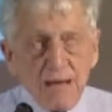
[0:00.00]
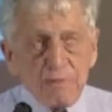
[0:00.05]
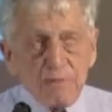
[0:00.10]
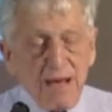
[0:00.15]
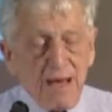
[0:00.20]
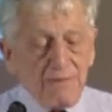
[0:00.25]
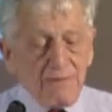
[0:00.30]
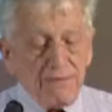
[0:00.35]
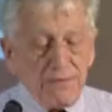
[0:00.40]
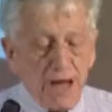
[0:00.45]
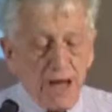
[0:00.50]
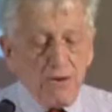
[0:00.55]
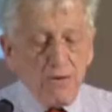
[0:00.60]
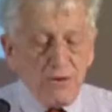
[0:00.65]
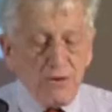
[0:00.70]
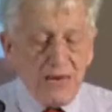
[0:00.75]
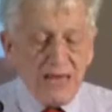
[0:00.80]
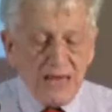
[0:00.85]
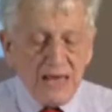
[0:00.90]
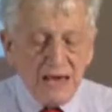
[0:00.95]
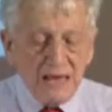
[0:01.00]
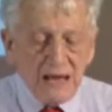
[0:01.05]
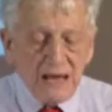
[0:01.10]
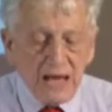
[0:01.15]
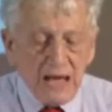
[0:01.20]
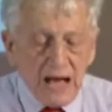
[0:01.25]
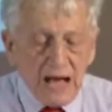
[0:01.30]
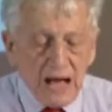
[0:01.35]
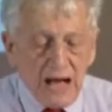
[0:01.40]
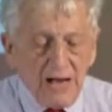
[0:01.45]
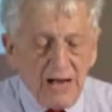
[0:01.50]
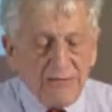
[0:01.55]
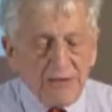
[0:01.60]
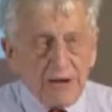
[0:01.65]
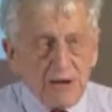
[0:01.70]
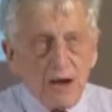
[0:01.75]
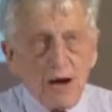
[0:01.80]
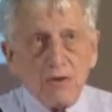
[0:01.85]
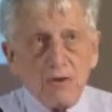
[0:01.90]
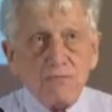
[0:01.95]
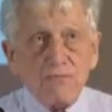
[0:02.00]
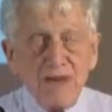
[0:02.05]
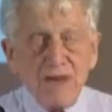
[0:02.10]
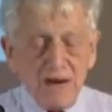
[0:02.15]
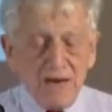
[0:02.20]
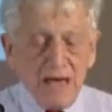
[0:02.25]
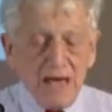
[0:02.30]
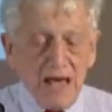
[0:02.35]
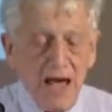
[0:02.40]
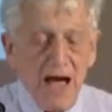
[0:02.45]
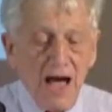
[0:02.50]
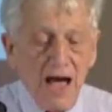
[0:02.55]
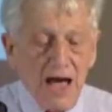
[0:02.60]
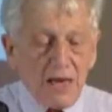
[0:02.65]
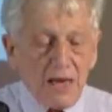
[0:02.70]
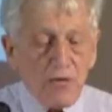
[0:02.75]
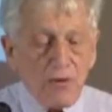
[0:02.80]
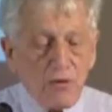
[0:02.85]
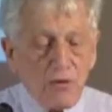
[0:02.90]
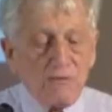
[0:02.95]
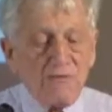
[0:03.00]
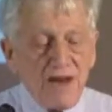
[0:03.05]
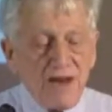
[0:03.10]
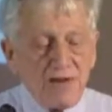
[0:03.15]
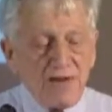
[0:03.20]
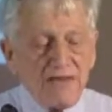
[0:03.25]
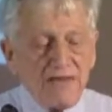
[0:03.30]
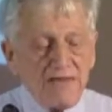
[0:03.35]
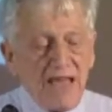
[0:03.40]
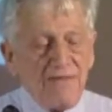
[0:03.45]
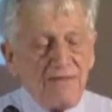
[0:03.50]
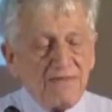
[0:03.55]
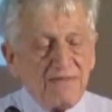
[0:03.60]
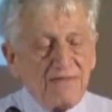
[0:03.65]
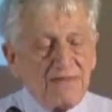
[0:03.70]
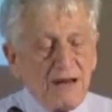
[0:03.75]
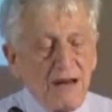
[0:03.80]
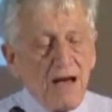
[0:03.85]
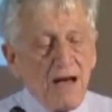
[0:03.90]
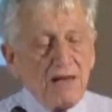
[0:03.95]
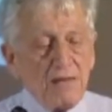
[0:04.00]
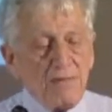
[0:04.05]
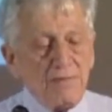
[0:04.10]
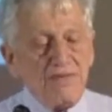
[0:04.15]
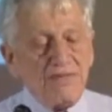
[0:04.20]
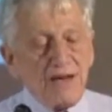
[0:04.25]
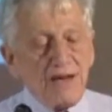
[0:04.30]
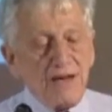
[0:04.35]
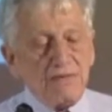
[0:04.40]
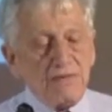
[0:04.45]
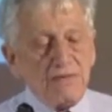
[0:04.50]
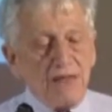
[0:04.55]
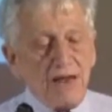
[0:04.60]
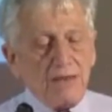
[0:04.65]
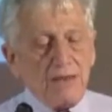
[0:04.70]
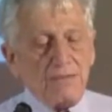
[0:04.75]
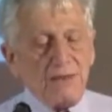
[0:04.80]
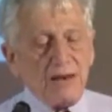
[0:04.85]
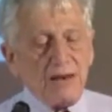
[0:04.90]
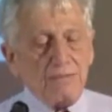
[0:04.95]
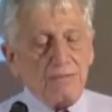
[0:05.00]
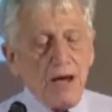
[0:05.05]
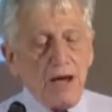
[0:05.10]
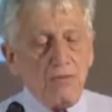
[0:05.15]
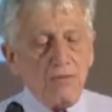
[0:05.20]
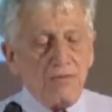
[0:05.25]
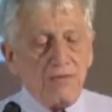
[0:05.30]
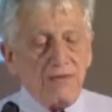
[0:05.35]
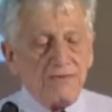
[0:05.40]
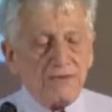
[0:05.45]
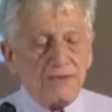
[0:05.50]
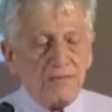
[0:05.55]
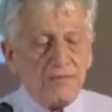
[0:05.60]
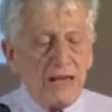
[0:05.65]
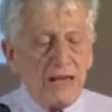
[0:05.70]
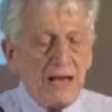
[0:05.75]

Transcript: but no need to go very high or very dense, an argument I'll develop in a moment.